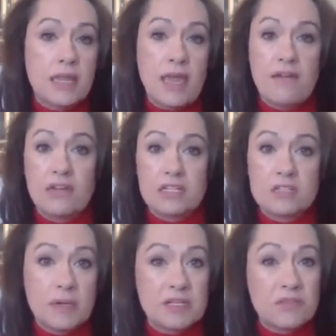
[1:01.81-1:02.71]
They haven't
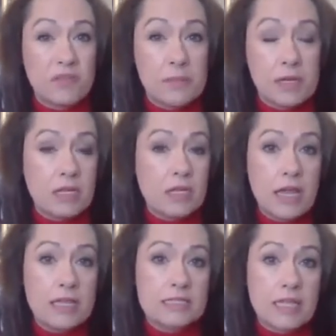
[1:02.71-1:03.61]
experienced very many
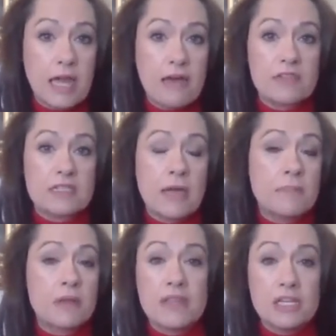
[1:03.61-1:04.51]
clients that have this
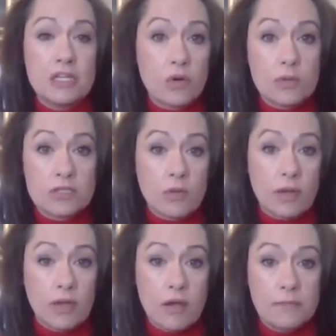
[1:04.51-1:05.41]
happen and they don't know what's
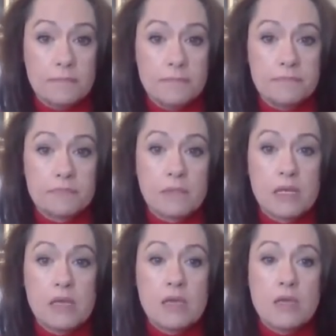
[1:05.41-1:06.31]
going on.
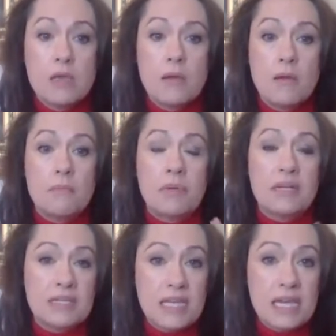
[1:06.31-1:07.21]
But
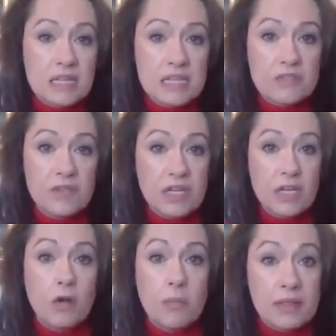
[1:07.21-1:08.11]
at the end of this
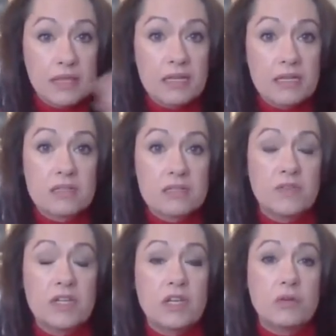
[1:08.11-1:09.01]
video, by the end of this
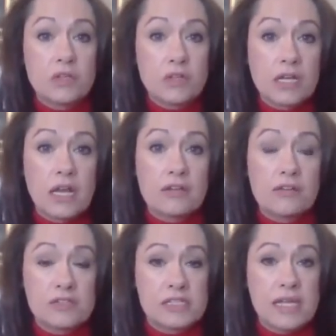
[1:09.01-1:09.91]
video, you're going to
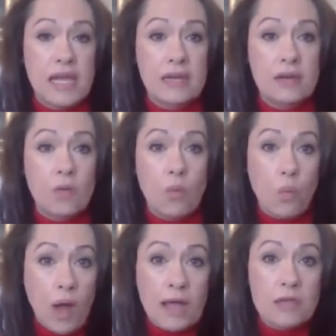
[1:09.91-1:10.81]
understand
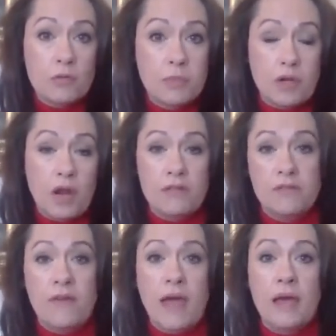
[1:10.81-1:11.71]
why you put on
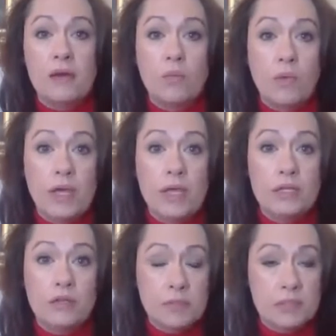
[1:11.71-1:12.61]
fat when
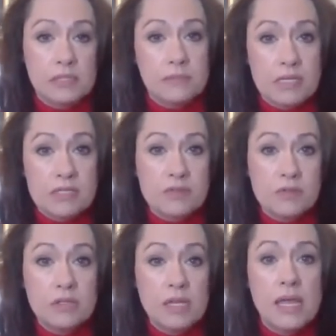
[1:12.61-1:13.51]
you're building
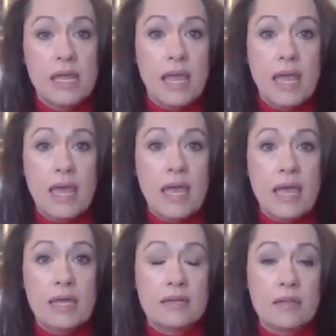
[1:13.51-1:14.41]
muscle
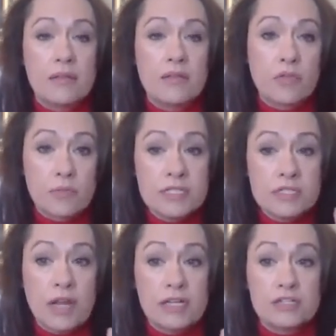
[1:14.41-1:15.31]
and 3
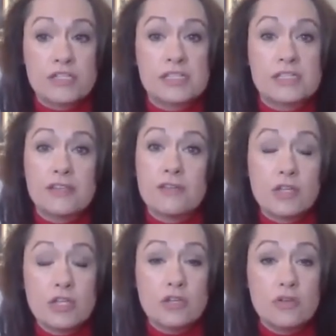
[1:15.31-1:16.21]
strategies that you
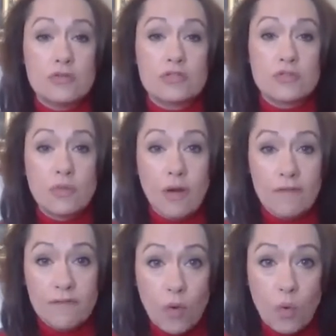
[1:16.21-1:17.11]
can use to
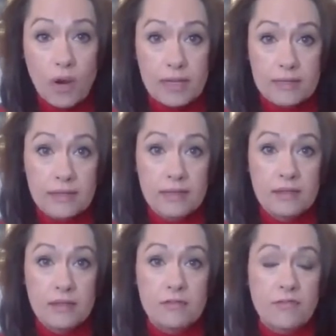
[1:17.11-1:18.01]
avoid
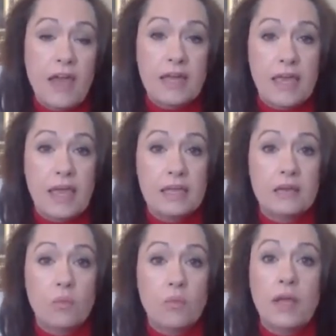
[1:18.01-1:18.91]
fat
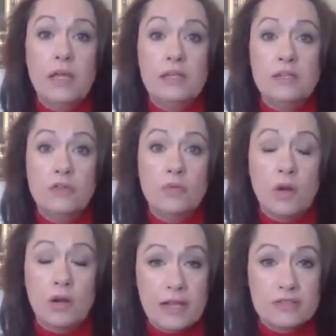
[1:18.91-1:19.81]
gain when you
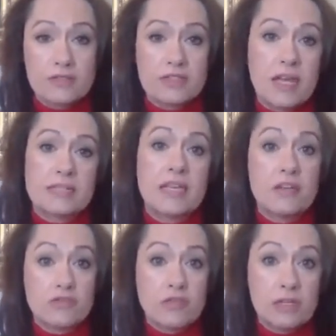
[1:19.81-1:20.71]
are exercising
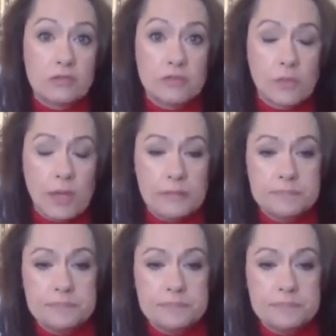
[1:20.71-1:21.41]
and trying to lose weight.